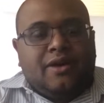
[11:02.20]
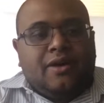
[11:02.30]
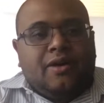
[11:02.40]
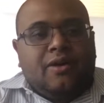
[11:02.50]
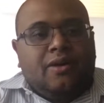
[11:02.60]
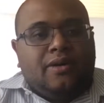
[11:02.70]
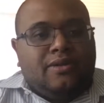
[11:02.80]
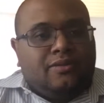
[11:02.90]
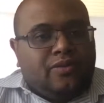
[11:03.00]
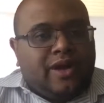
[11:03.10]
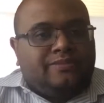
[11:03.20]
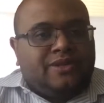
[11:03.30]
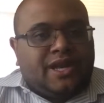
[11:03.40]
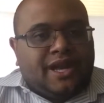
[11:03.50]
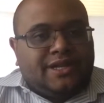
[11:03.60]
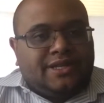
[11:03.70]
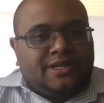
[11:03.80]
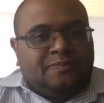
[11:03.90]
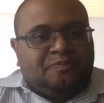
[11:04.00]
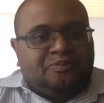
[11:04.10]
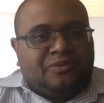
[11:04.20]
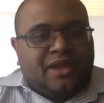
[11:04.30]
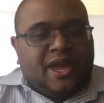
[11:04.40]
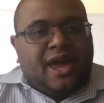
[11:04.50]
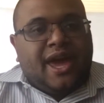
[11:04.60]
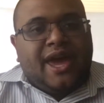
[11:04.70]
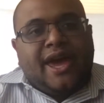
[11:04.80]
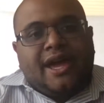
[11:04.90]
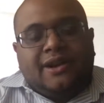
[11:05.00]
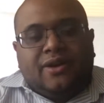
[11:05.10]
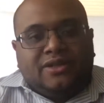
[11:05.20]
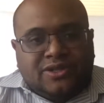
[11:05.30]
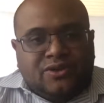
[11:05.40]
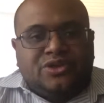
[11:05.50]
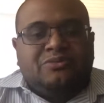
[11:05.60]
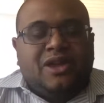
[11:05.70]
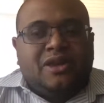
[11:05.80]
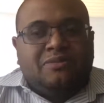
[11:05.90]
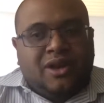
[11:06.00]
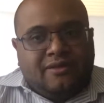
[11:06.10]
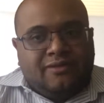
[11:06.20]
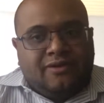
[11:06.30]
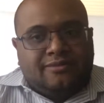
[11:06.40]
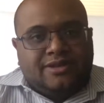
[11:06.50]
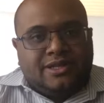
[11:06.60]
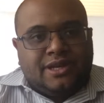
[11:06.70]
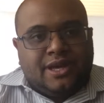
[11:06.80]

on websites and on social media platforms,